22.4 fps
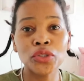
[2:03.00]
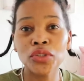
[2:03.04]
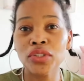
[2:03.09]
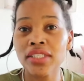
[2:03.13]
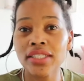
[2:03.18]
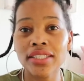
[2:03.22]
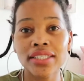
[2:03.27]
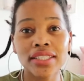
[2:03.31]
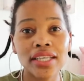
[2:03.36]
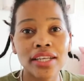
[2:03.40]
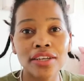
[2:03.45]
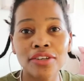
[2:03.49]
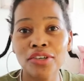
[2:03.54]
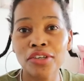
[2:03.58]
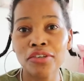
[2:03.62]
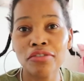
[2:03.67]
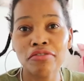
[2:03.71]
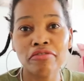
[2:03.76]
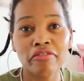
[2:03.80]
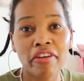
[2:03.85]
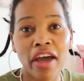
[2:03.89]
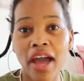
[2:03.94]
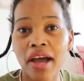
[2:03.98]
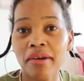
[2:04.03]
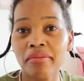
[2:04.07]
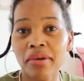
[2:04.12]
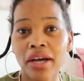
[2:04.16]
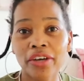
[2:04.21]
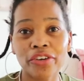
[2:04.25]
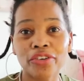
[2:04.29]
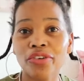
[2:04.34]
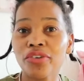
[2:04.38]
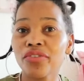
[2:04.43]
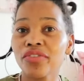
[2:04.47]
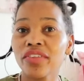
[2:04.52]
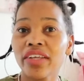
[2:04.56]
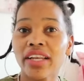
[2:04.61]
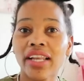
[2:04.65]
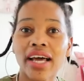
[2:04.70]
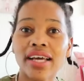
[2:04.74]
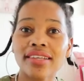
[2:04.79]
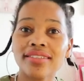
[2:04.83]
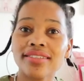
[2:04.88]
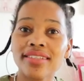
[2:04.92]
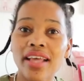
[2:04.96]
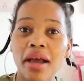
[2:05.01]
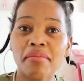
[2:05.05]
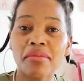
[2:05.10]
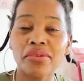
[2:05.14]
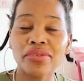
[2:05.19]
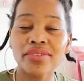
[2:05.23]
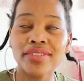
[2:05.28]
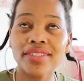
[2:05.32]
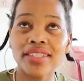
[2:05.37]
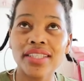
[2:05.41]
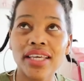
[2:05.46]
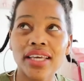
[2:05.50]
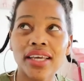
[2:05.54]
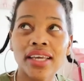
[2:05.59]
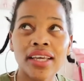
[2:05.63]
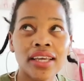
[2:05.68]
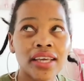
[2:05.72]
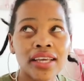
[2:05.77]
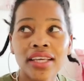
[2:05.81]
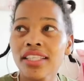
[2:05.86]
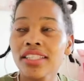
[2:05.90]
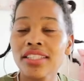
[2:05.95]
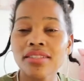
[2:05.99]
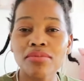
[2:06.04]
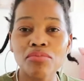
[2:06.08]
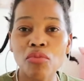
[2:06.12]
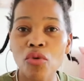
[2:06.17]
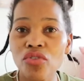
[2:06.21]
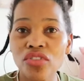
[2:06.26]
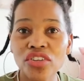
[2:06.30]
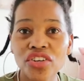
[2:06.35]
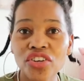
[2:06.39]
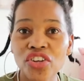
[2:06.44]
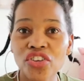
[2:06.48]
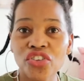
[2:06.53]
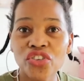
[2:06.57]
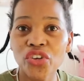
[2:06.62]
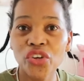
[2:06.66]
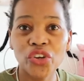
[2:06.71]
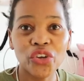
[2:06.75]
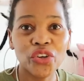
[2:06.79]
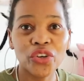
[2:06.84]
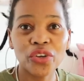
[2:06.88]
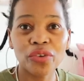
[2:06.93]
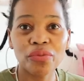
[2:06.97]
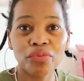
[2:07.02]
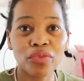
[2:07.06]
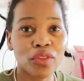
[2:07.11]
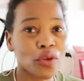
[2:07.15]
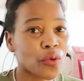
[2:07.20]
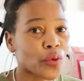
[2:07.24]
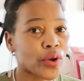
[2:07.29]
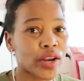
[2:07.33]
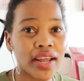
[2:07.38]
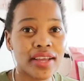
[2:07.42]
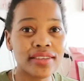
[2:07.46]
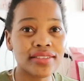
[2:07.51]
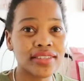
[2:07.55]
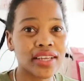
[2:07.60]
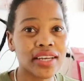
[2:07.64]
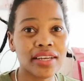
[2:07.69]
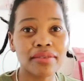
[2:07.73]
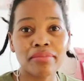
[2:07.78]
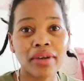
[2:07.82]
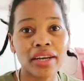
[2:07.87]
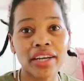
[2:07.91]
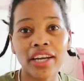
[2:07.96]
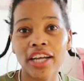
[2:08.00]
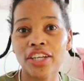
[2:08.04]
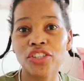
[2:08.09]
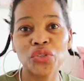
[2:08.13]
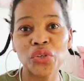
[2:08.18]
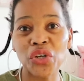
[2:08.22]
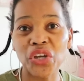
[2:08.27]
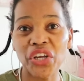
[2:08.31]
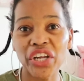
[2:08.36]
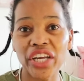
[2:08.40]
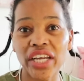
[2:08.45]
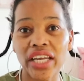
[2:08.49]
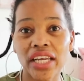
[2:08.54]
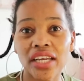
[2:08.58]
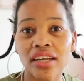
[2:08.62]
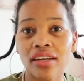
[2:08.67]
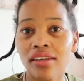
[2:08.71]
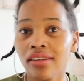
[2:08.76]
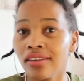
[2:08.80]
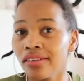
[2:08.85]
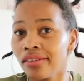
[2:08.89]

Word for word: to the salon fam i don't know the last time i was there it's more than a year when i started my natural hair